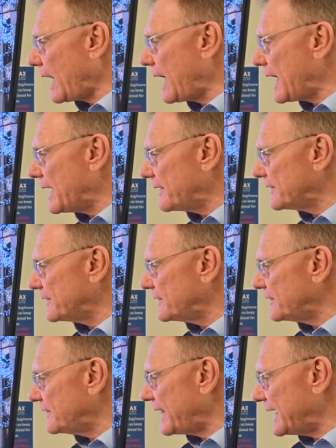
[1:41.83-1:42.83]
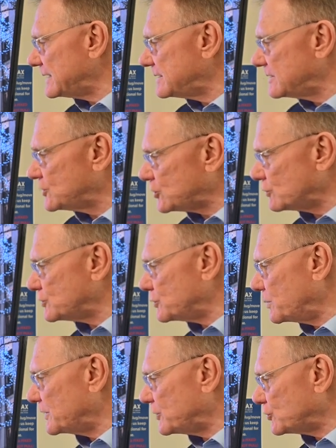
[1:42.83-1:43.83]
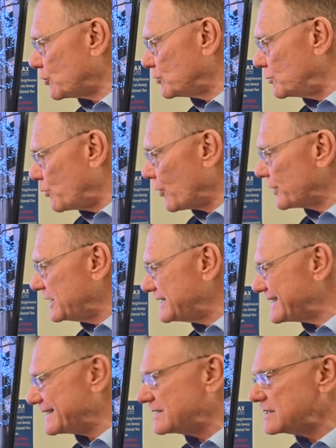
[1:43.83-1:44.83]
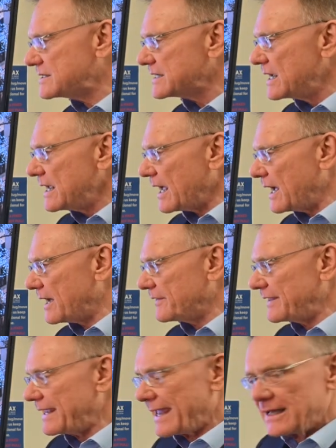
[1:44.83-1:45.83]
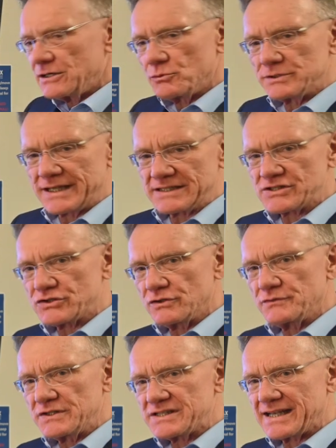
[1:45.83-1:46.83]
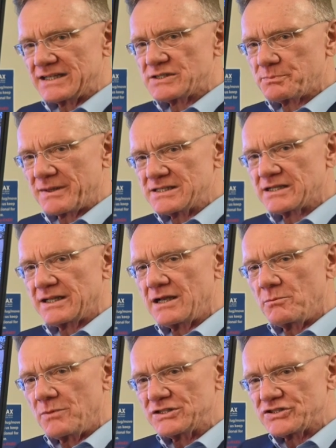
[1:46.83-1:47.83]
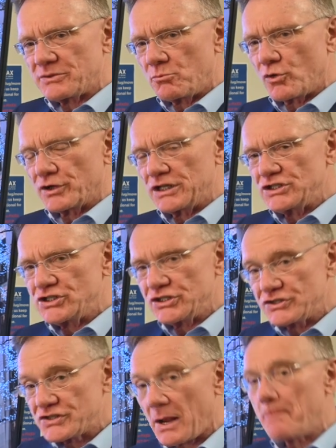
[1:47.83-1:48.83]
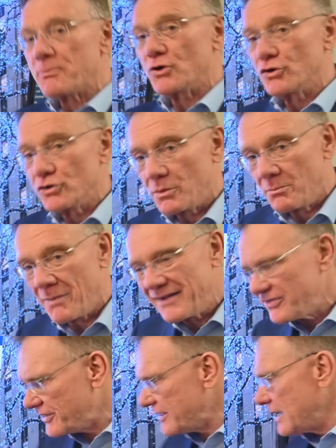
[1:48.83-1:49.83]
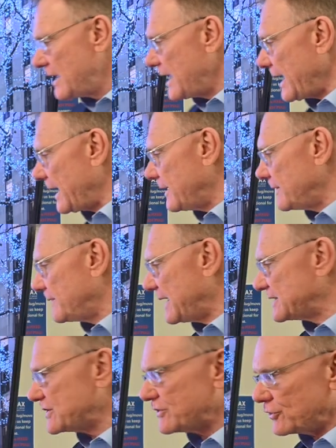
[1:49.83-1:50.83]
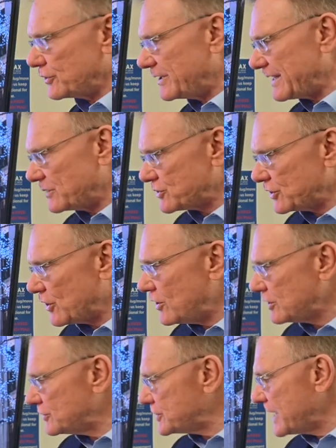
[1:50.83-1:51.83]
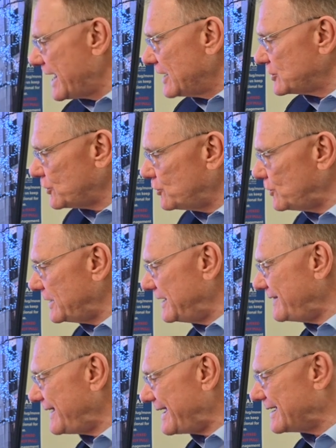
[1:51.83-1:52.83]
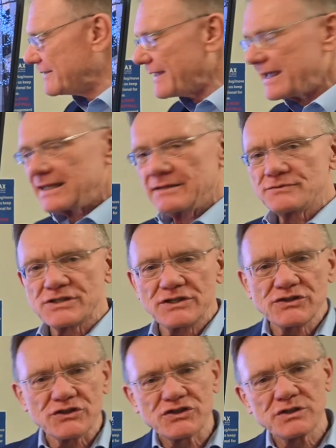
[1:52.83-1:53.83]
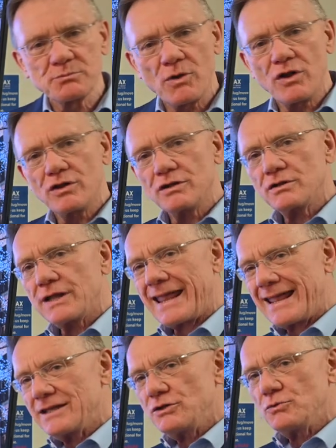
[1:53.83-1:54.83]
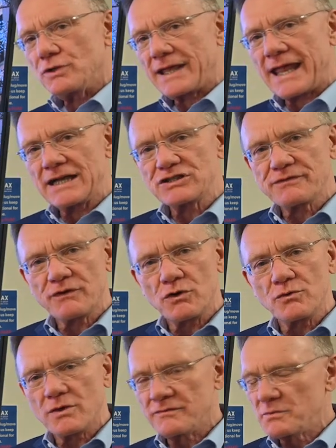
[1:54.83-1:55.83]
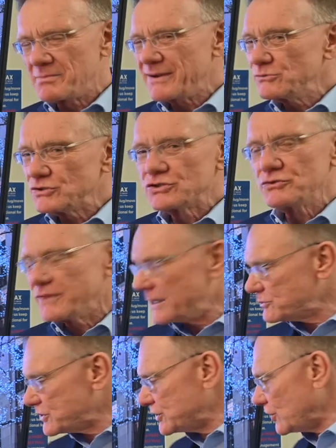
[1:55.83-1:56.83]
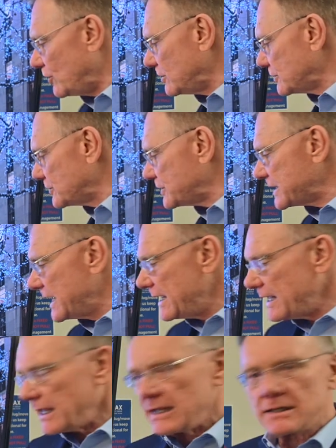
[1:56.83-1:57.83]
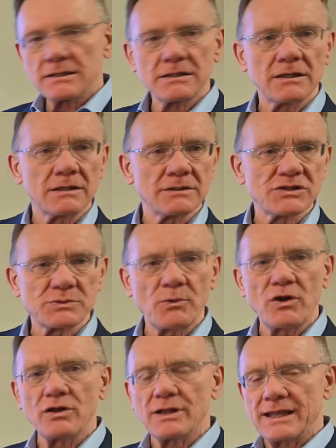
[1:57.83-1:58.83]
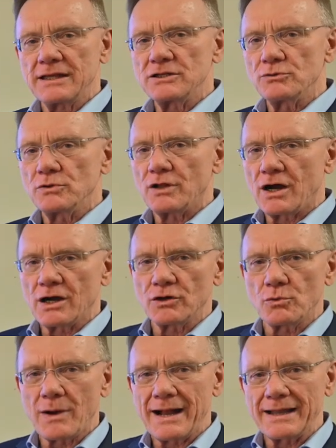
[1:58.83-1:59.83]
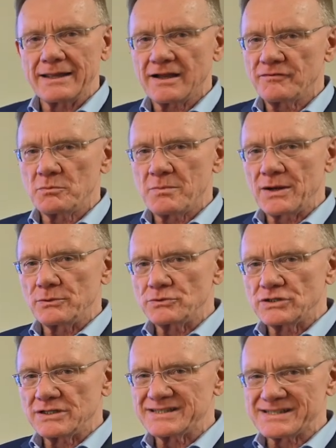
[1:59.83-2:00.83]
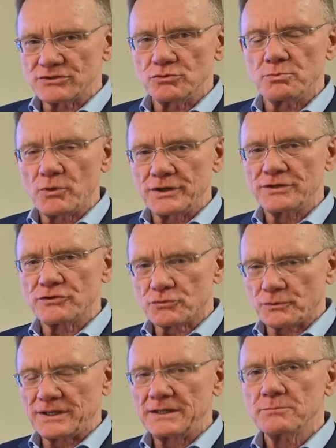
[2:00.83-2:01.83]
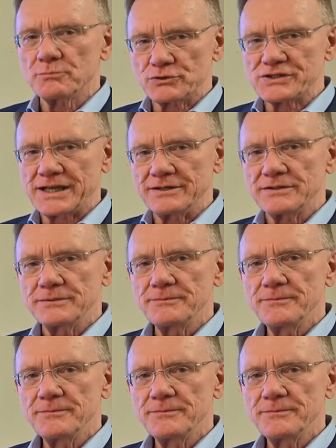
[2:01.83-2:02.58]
that shows you what the total mortgage is, the annual debt service, that's basically how much the mortgage is per month, and that's $30,000. So in the end, that gives us a small annual cash flow of about $2,000 and a small annual ROI of about 0.3%.